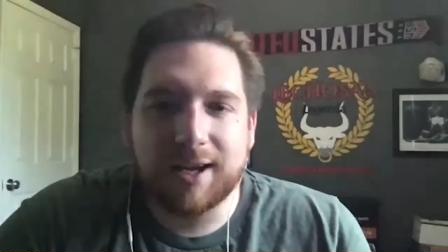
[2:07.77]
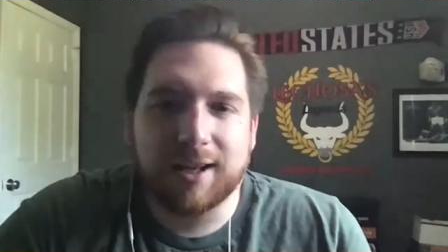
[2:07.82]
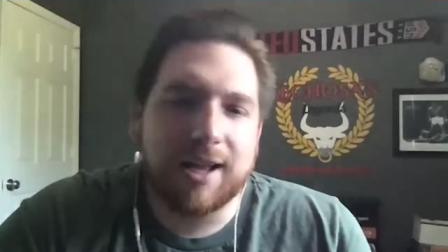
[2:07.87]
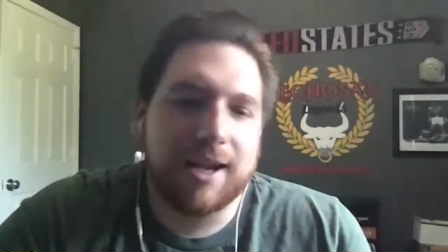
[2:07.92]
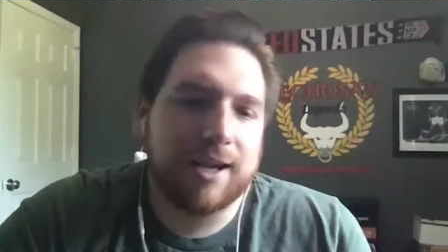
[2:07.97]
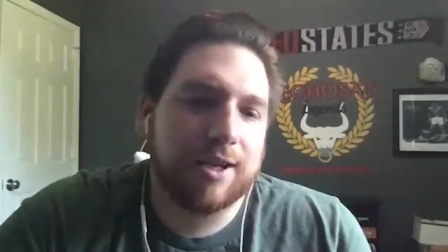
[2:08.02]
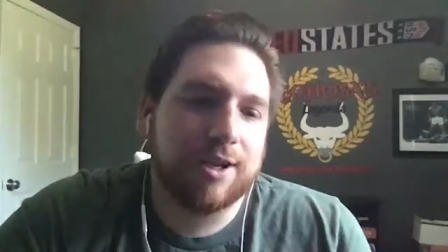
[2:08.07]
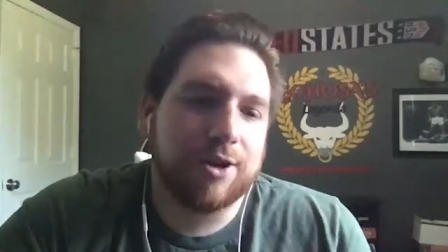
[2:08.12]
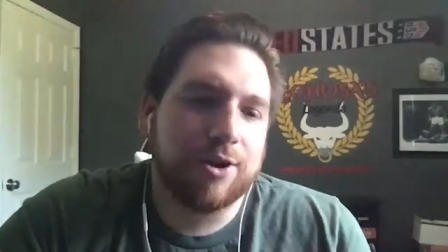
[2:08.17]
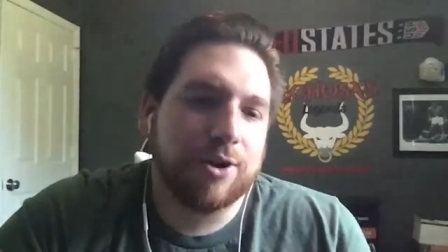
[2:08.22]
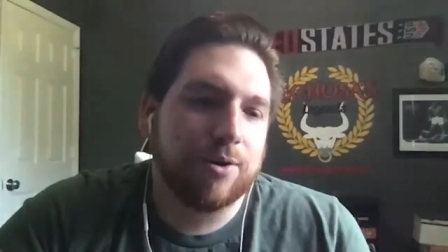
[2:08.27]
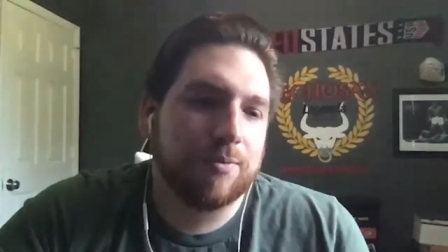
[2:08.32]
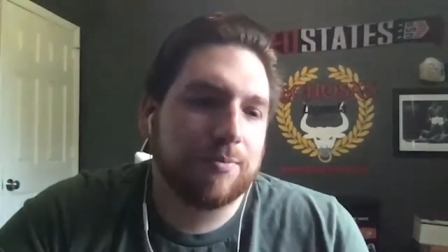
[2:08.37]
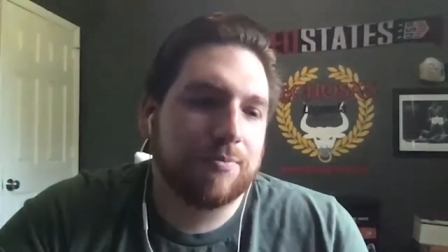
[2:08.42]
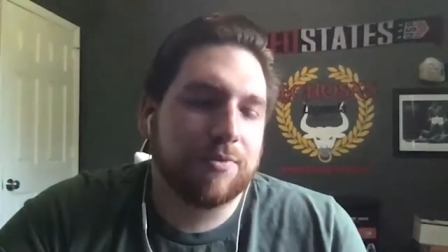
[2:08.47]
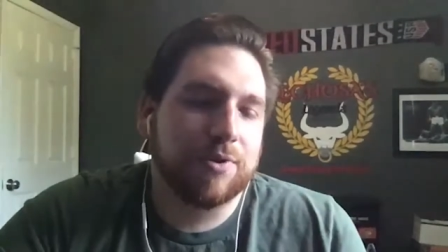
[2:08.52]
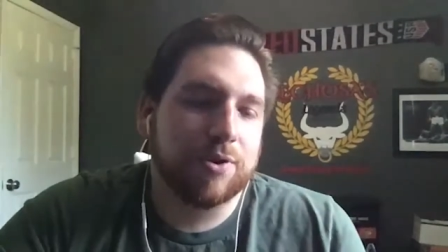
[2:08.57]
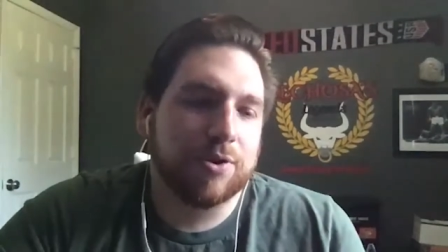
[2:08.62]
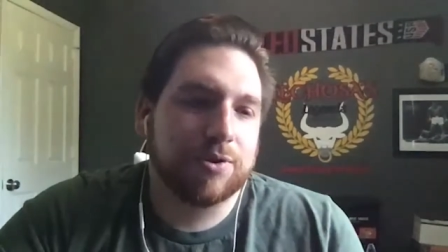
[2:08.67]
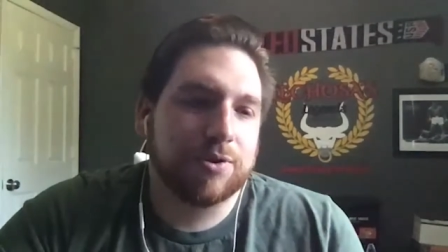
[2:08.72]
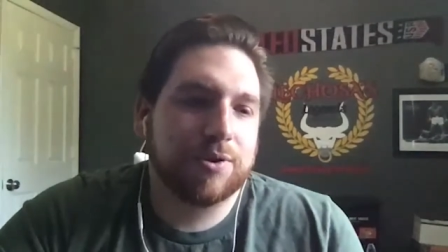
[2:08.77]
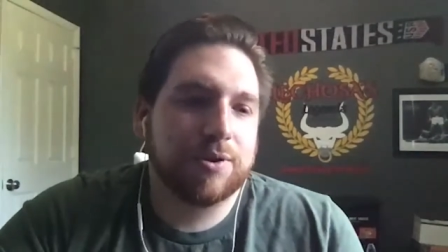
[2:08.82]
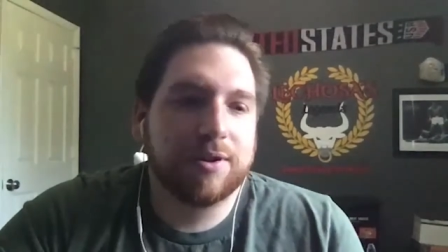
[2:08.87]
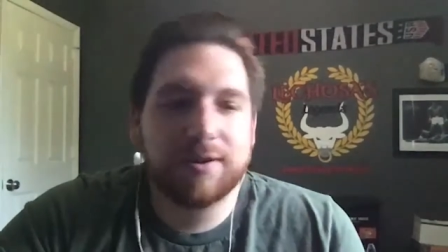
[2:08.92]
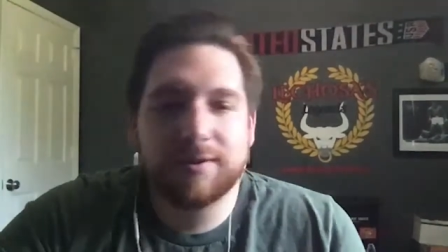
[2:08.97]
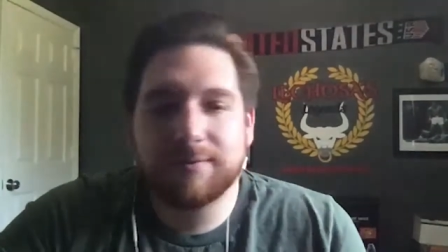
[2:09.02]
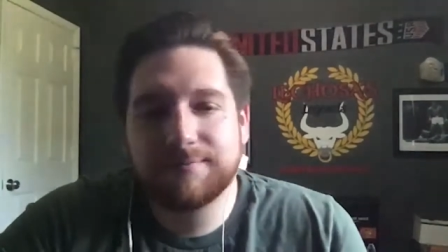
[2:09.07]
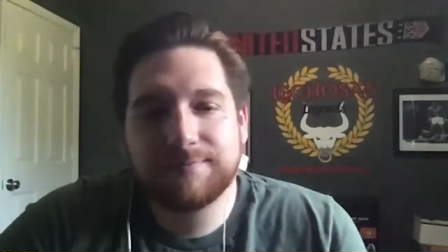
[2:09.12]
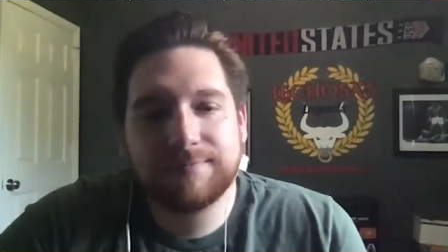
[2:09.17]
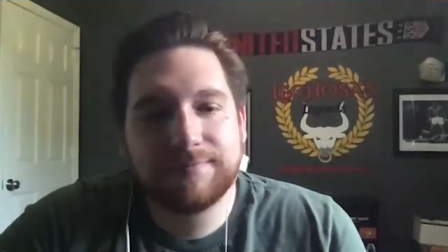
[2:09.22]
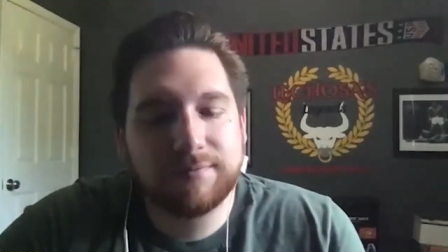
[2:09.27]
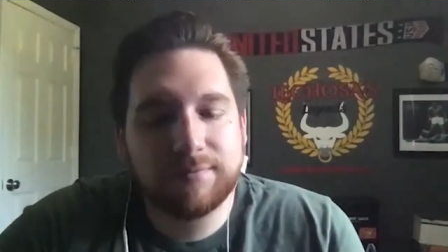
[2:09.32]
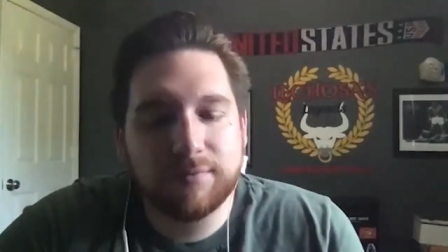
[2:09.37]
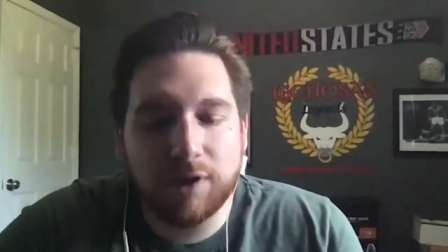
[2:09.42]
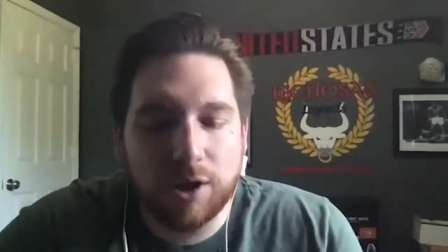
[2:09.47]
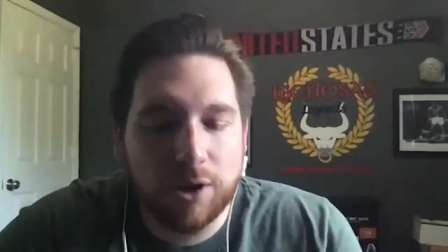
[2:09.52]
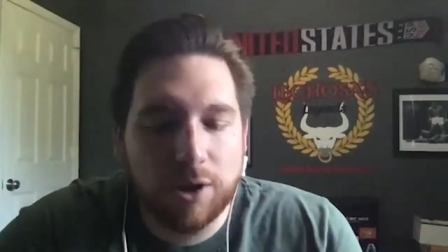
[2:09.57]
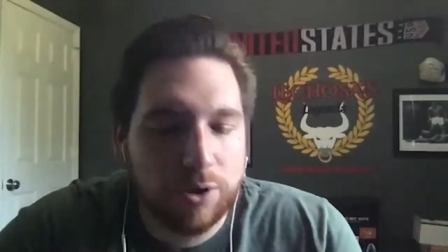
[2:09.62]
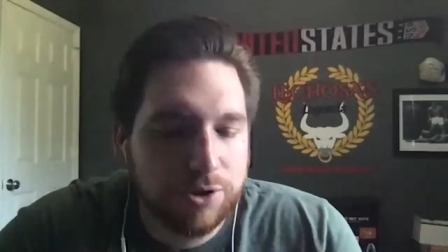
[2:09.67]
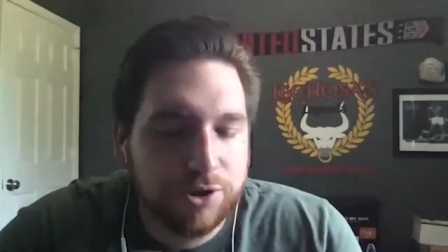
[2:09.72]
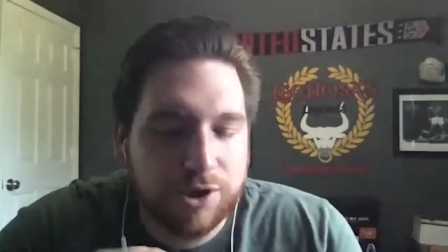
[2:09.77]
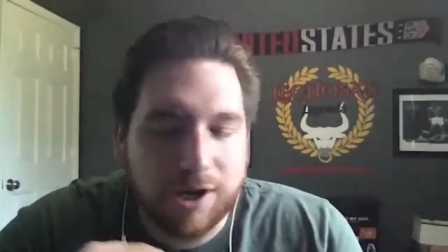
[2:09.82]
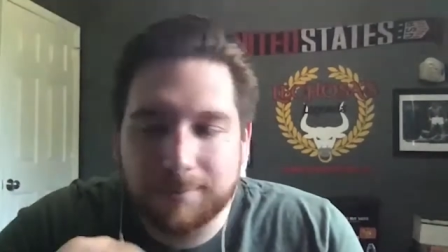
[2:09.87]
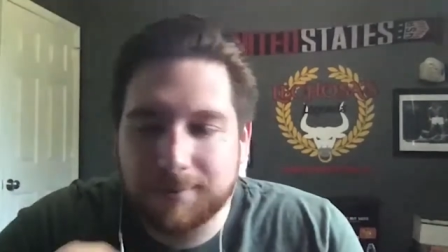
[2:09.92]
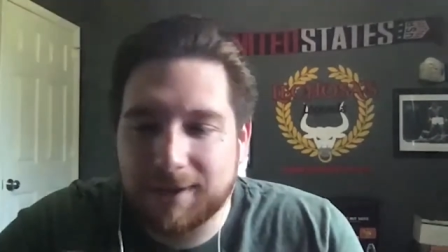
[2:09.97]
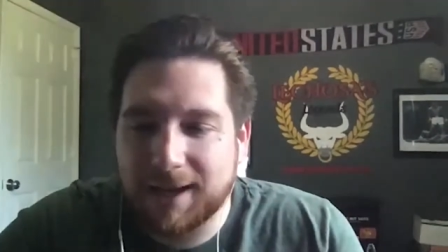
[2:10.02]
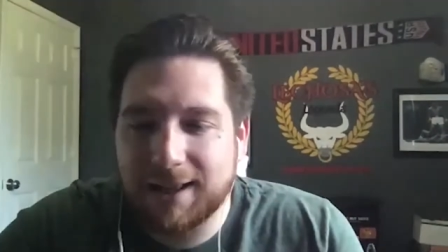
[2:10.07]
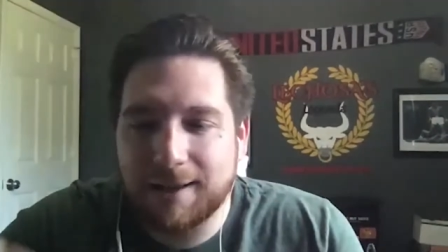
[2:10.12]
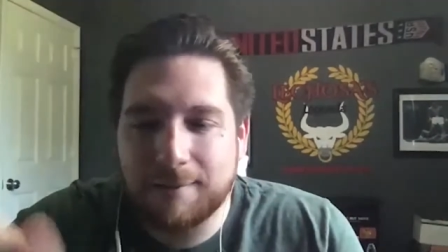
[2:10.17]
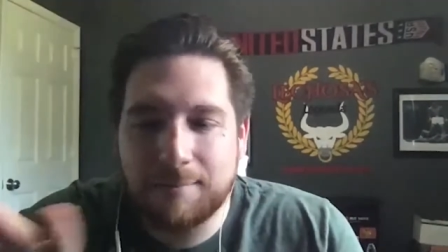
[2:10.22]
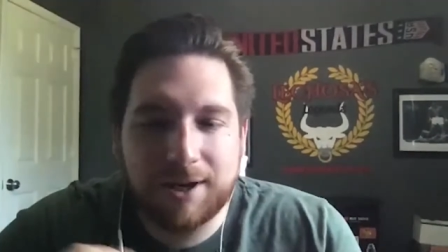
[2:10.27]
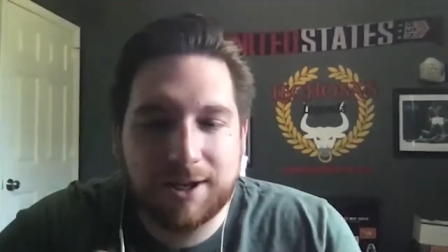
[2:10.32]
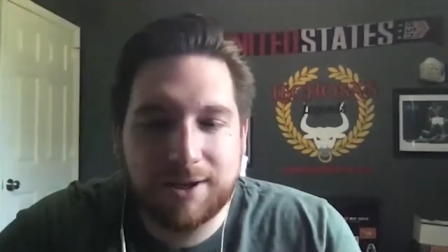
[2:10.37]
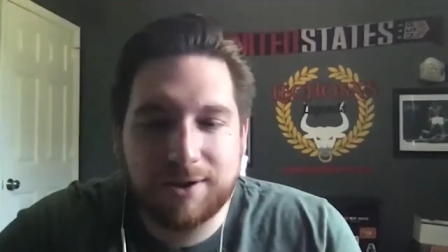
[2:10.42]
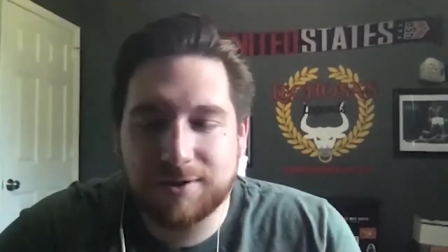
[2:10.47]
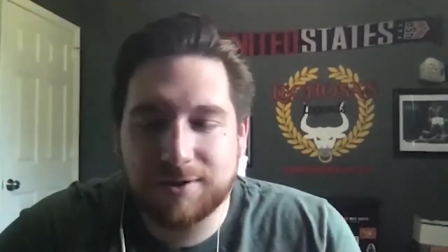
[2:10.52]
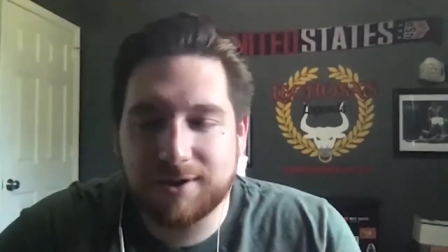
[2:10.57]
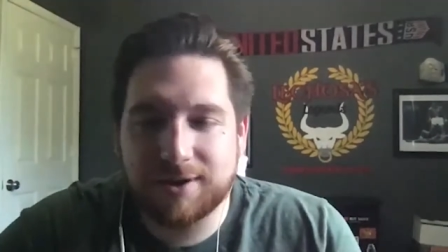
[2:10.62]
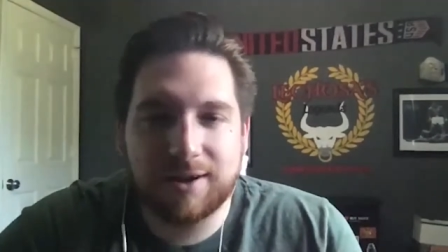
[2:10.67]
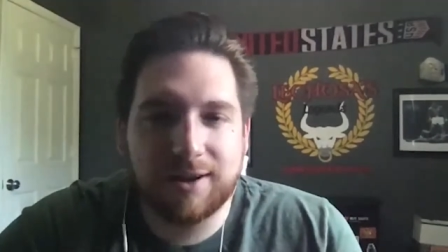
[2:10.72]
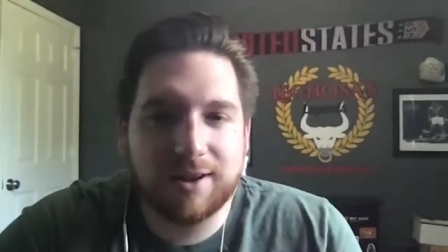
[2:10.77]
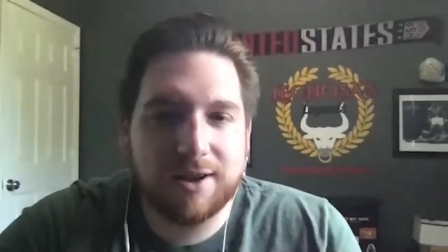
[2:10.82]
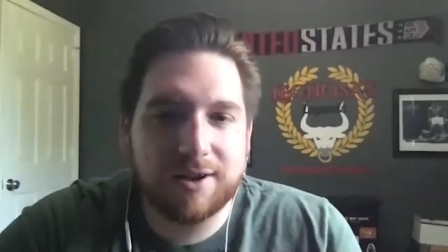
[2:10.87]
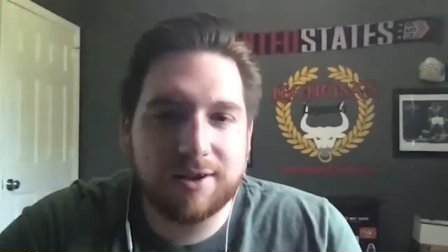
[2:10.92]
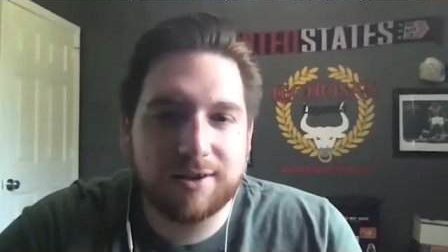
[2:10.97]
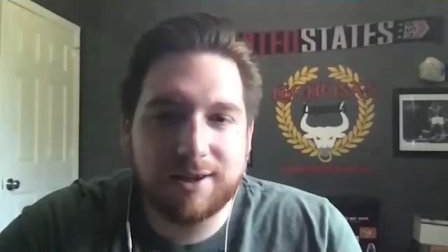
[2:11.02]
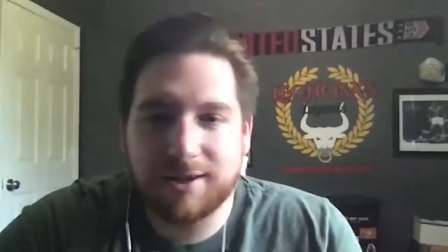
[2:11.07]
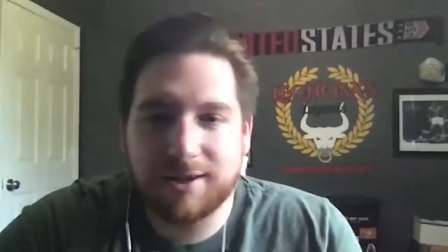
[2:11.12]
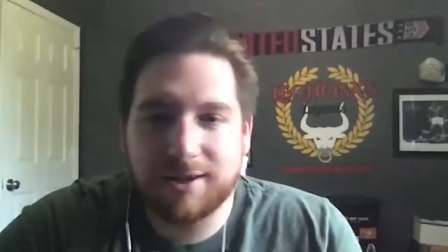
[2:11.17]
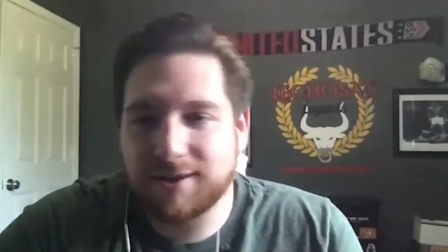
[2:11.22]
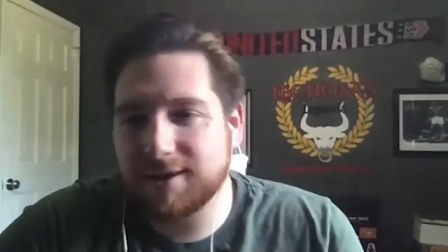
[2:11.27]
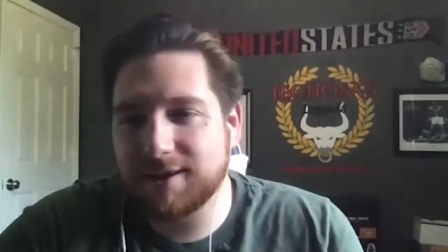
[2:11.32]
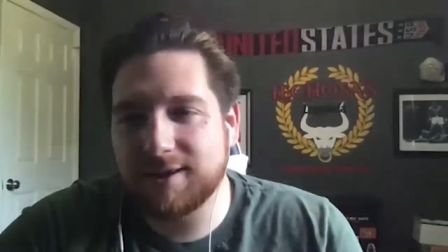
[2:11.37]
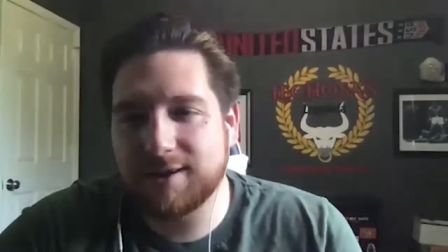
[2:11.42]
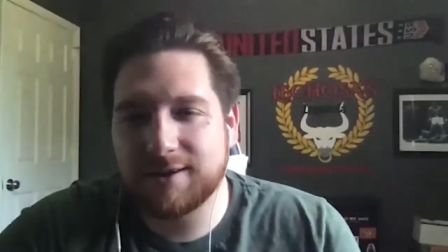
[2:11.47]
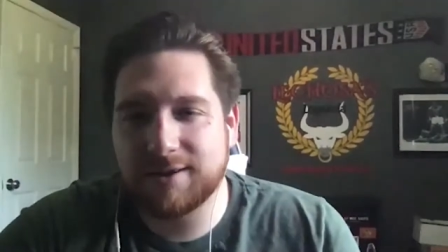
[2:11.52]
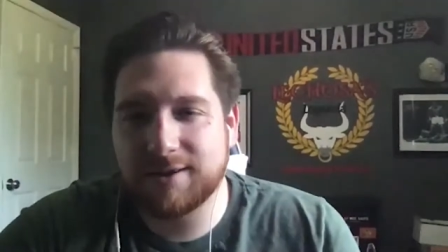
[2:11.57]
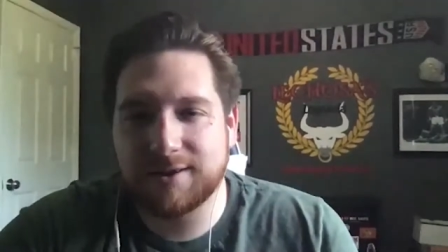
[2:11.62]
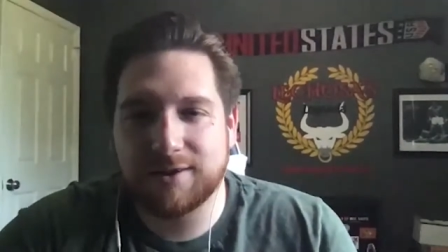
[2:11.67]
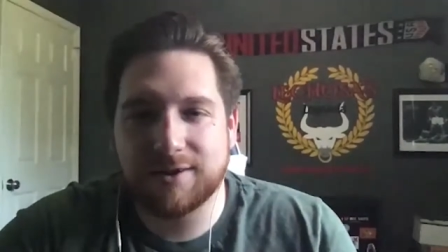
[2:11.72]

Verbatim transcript: Like you know, there's little chopped jalapenos in a lot of dishes.